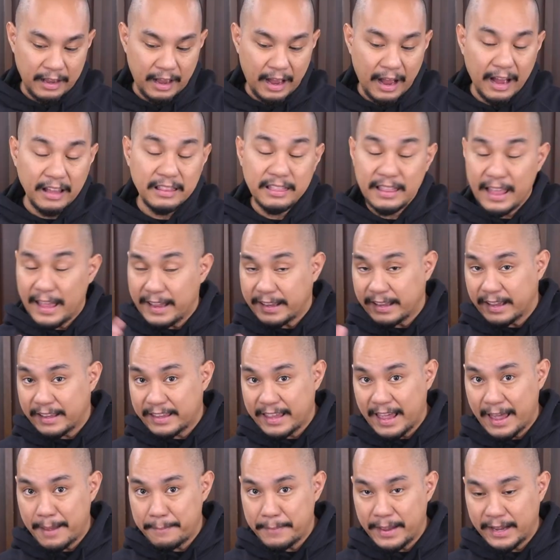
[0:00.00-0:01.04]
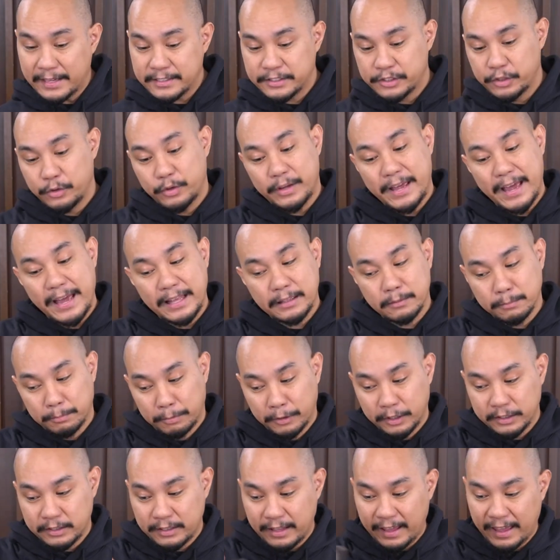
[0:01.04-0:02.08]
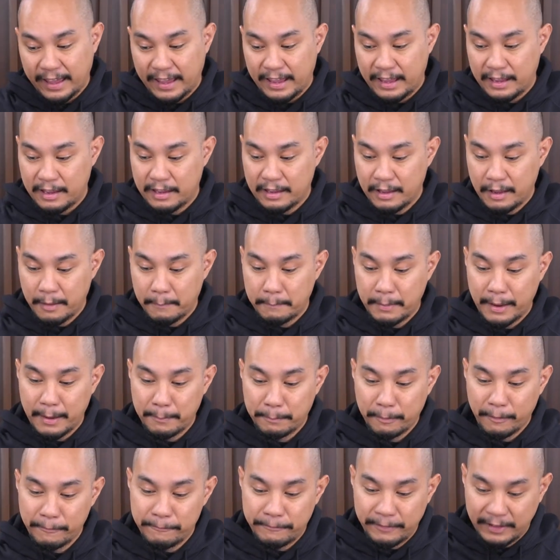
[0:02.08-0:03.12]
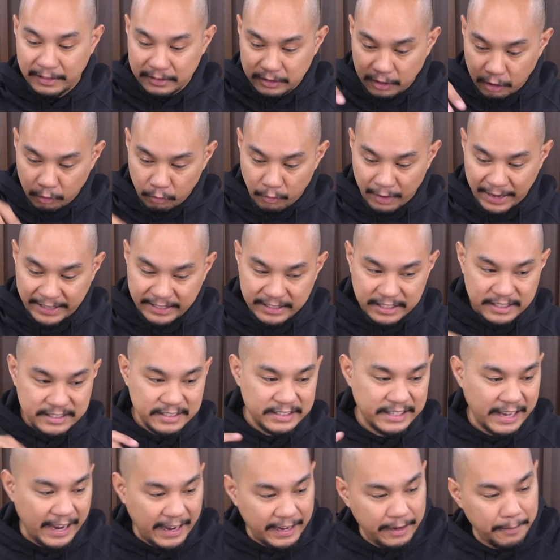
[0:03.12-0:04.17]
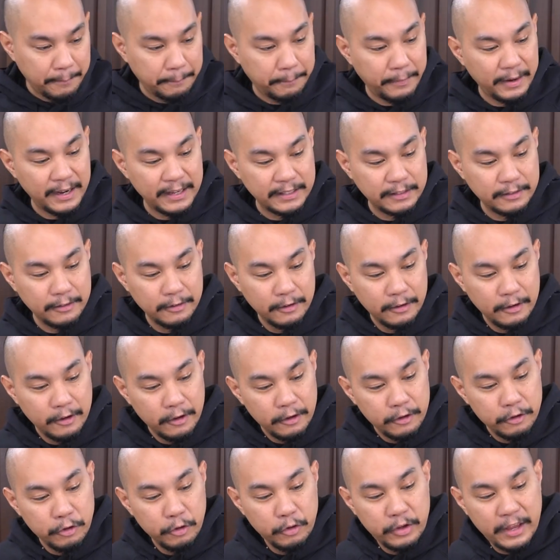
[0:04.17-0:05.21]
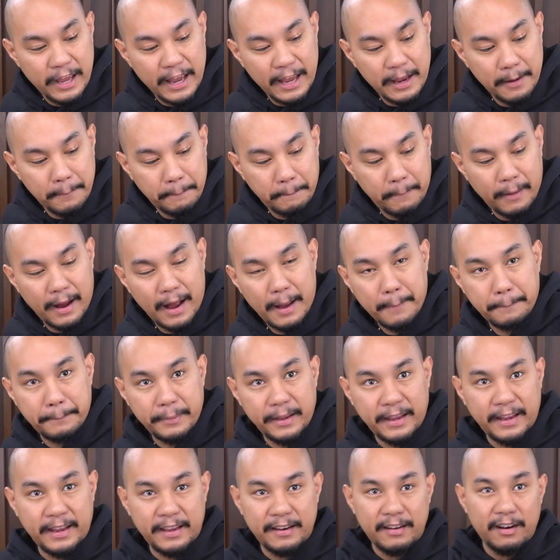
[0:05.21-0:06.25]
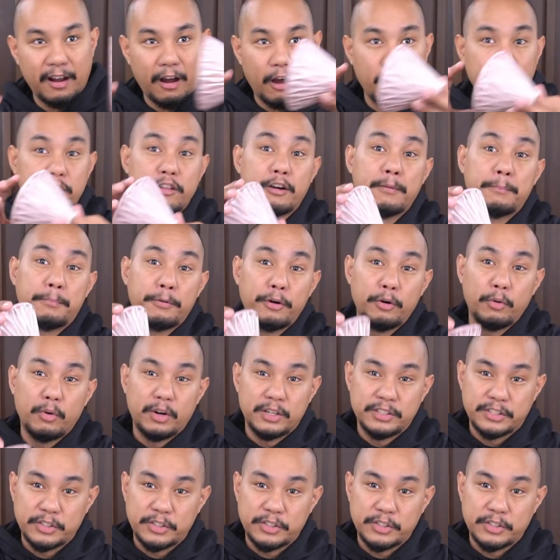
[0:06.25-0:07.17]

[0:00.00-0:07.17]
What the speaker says: Unlike a Chemex, you can't put a paper filter right inside, but you can pop in other brewers.